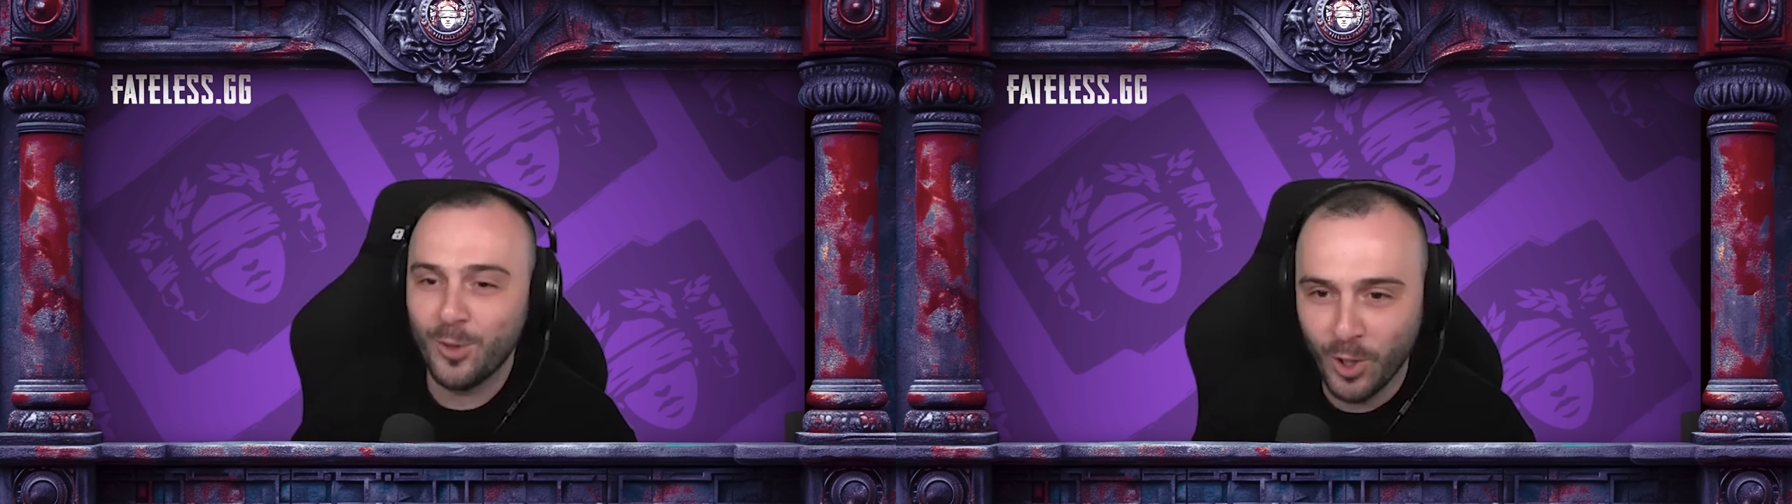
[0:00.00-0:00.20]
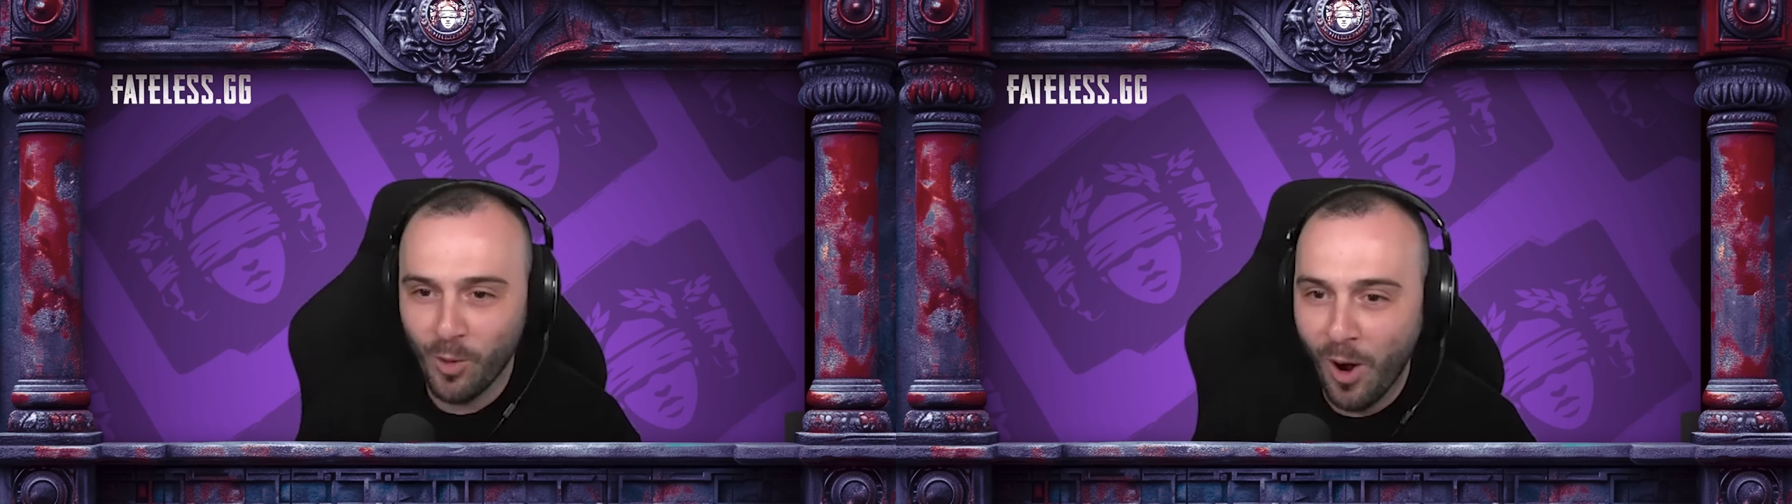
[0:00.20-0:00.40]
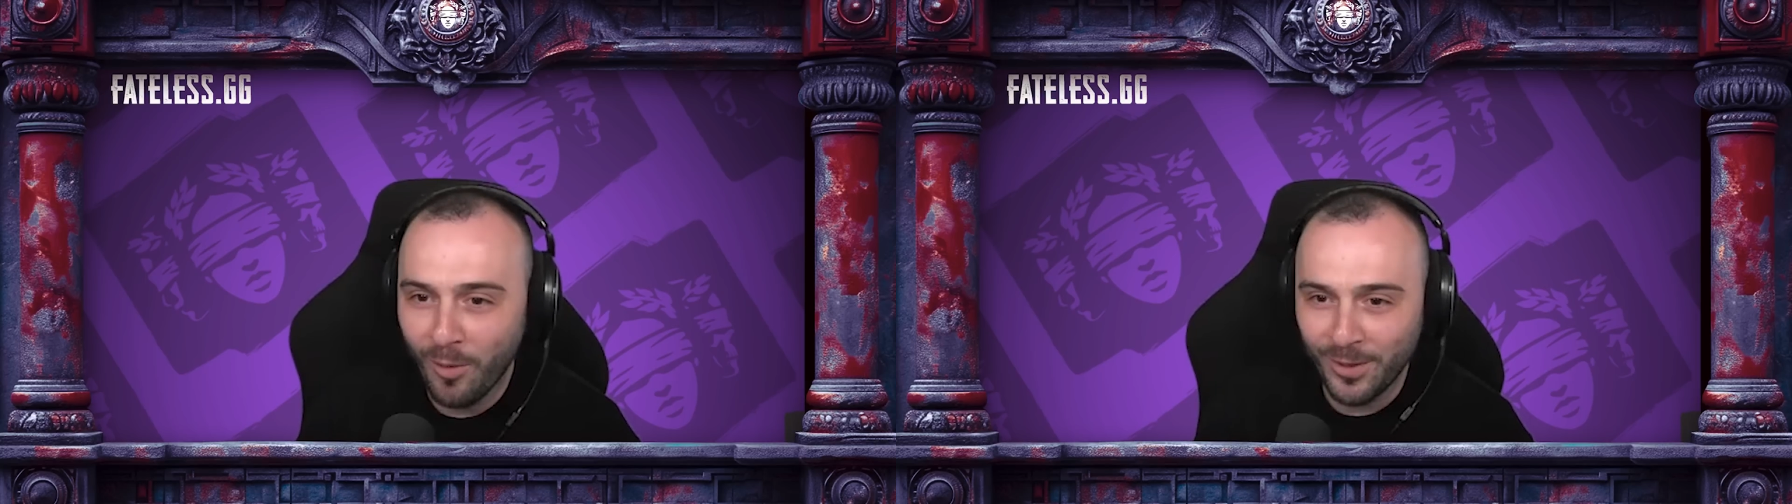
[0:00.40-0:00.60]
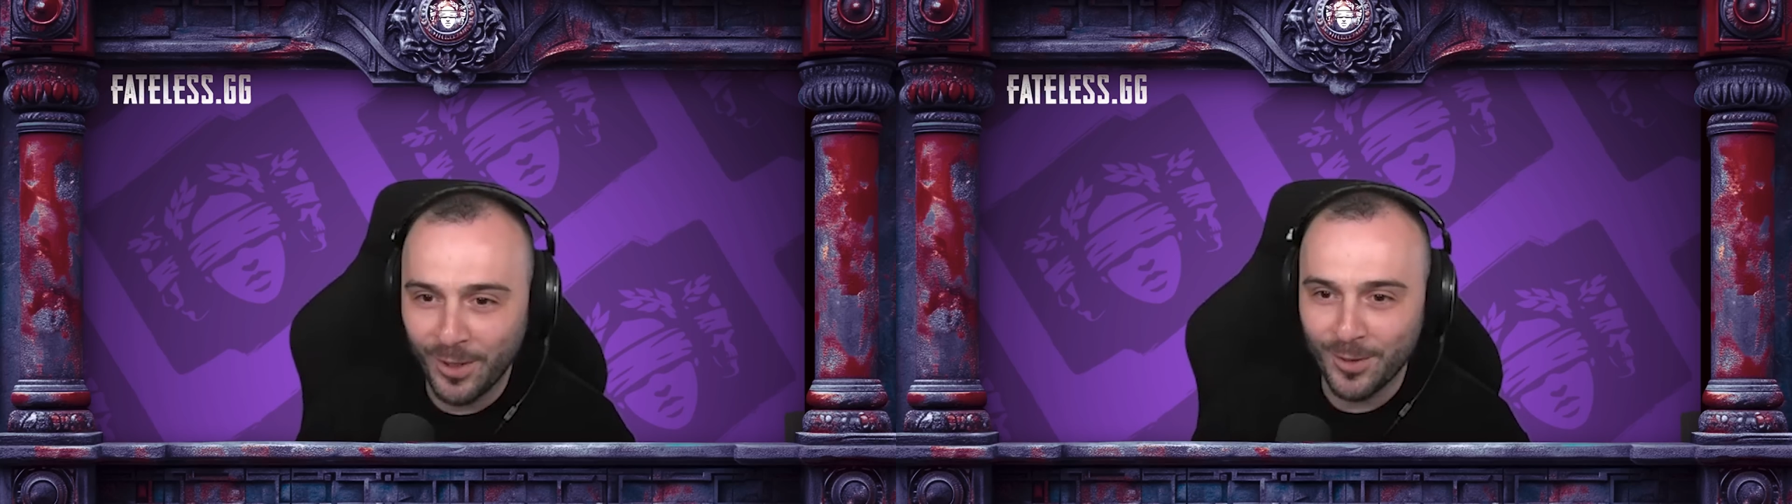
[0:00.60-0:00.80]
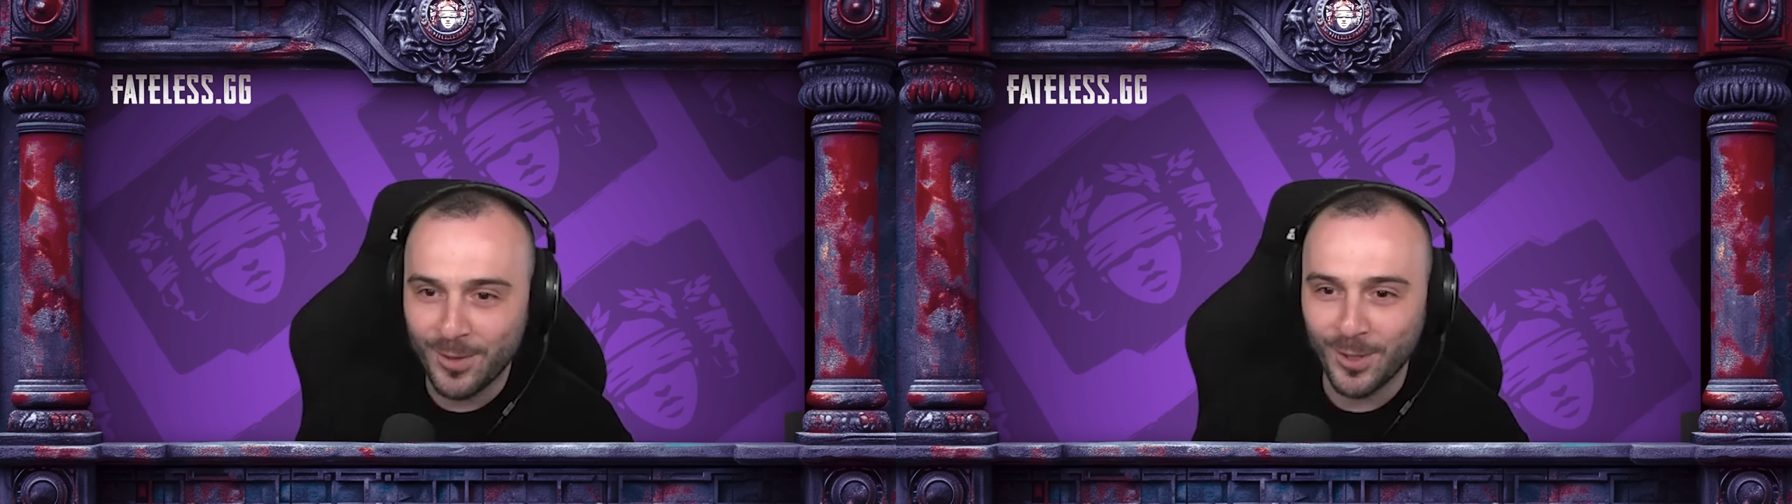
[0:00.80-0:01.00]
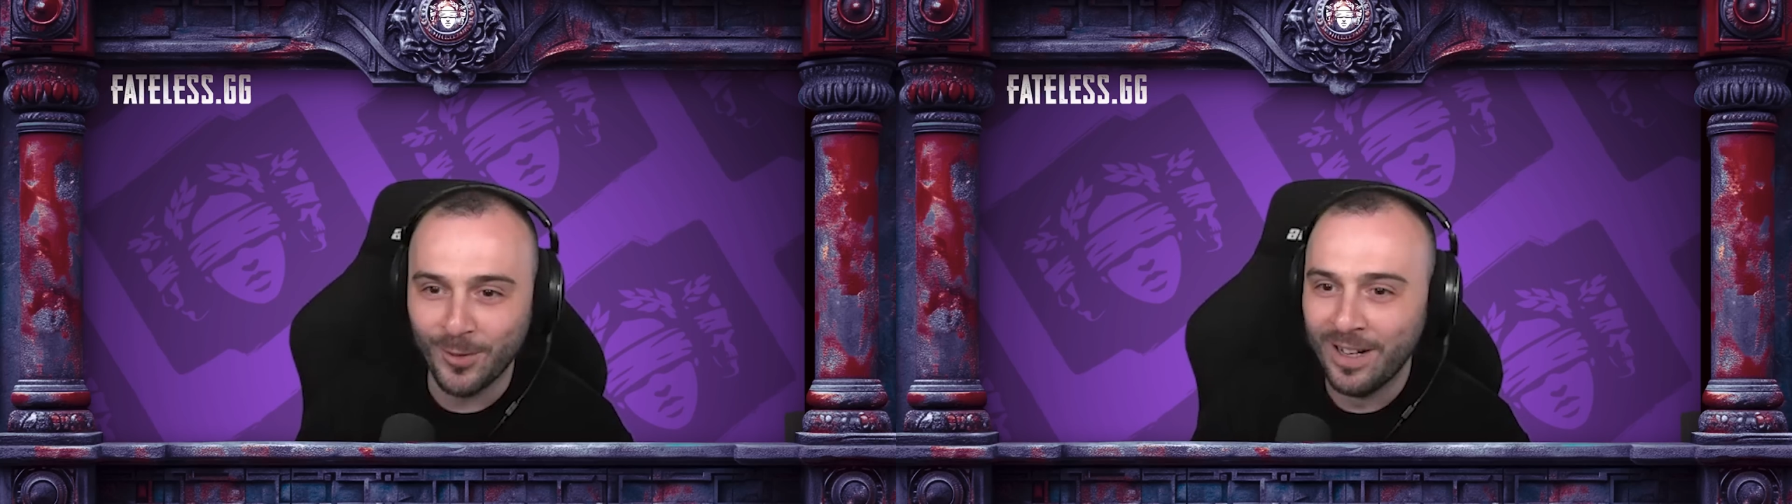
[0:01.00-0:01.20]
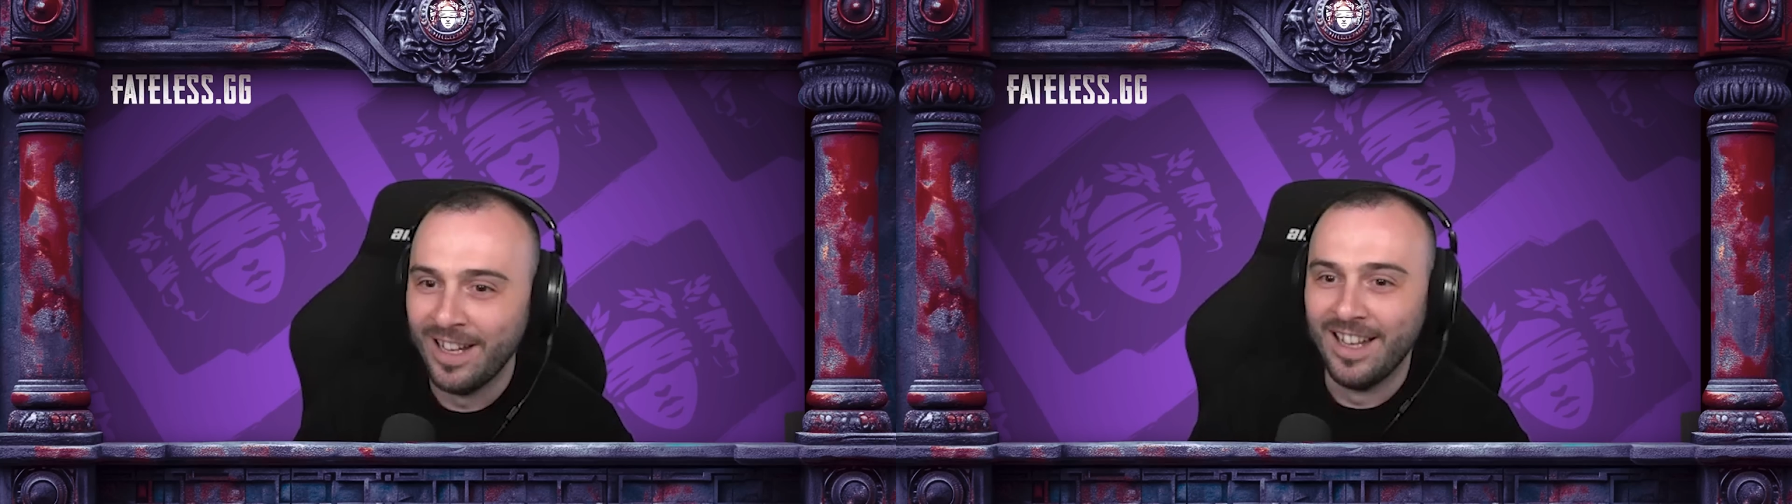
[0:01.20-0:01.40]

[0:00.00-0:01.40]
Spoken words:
show off, so